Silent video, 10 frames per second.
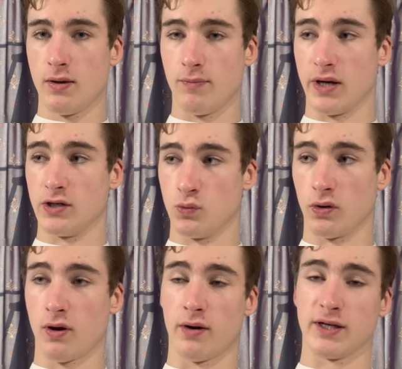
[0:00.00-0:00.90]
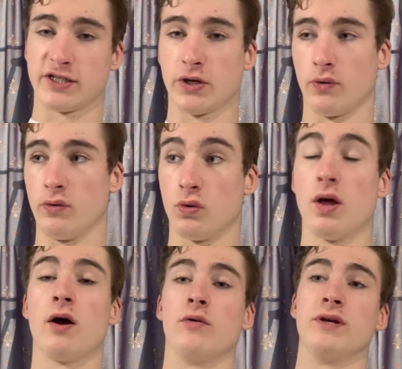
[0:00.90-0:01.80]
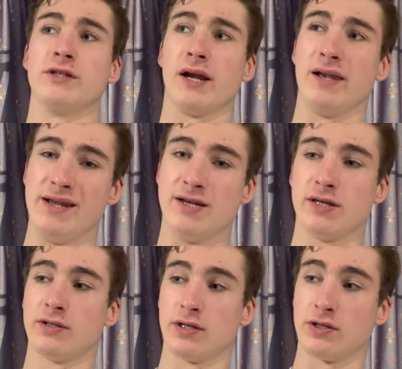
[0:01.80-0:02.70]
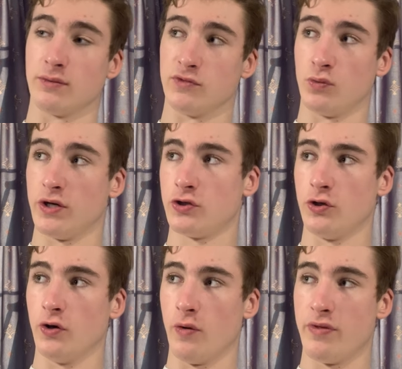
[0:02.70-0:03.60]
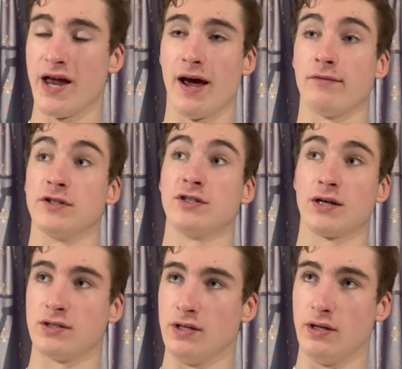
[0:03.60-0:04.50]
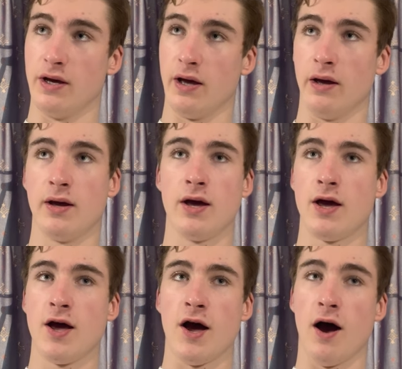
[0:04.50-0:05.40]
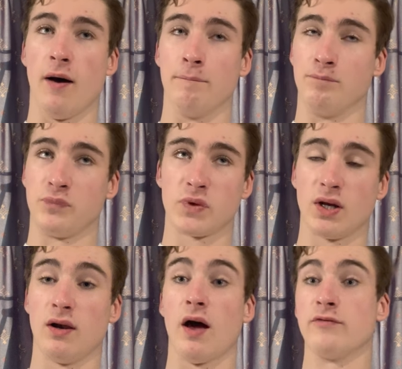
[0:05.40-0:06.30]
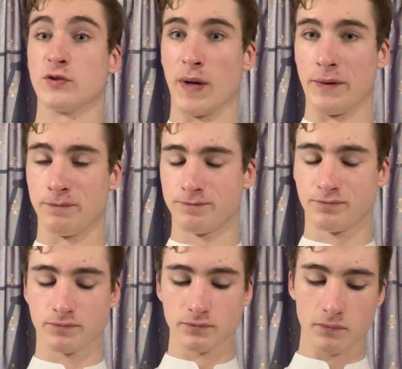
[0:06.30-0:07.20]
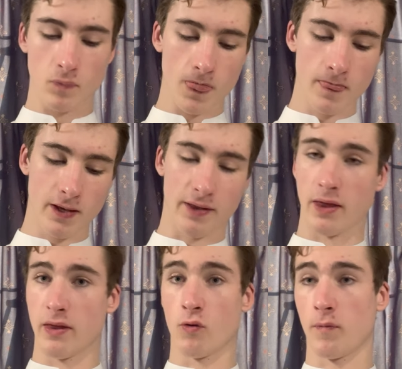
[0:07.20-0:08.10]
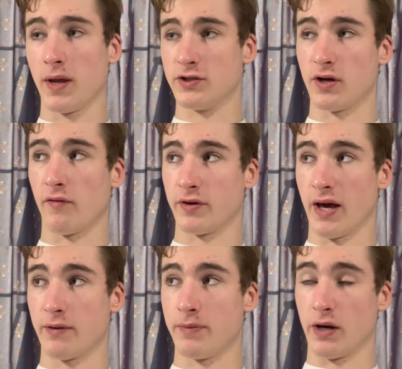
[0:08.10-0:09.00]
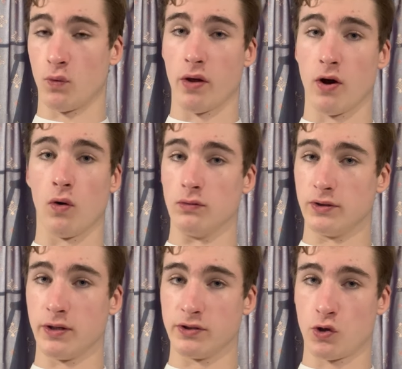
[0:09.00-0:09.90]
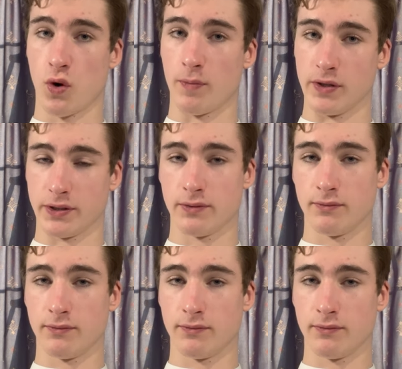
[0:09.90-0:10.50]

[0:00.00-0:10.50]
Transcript: Because one can't necessarily rely on these elite systems, which, you know, then have a 60-year lifespan. And then they're replaced after that, being rather old and decrepit.